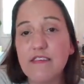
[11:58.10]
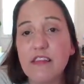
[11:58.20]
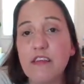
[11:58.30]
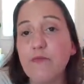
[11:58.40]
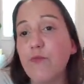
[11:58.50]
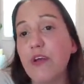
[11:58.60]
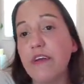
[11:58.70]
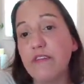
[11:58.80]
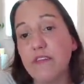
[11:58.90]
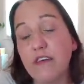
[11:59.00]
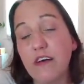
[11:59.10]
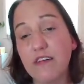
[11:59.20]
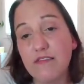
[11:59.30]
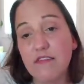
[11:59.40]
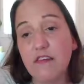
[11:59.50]
then where the
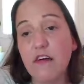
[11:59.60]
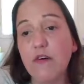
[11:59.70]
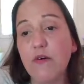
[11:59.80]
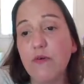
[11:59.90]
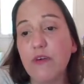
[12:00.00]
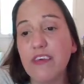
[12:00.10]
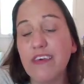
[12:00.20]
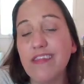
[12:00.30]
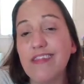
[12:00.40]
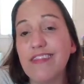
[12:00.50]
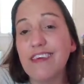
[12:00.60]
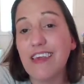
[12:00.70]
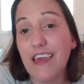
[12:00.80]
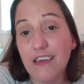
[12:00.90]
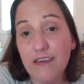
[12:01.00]
lots go in the
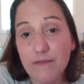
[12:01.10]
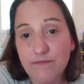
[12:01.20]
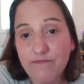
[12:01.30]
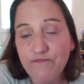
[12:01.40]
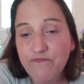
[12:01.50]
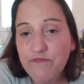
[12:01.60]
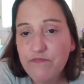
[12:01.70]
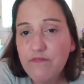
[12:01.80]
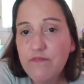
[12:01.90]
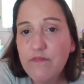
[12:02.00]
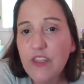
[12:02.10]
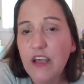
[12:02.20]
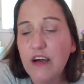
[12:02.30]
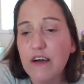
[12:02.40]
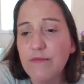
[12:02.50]
game.
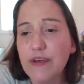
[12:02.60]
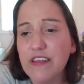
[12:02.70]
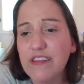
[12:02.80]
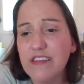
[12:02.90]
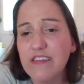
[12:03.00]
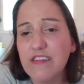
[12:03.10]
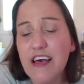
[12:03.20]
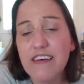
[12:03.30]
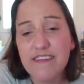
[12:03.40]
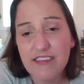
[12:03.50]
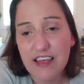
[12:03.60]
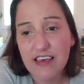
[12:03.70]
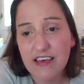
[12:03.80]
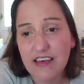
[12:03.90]
And then the last thing,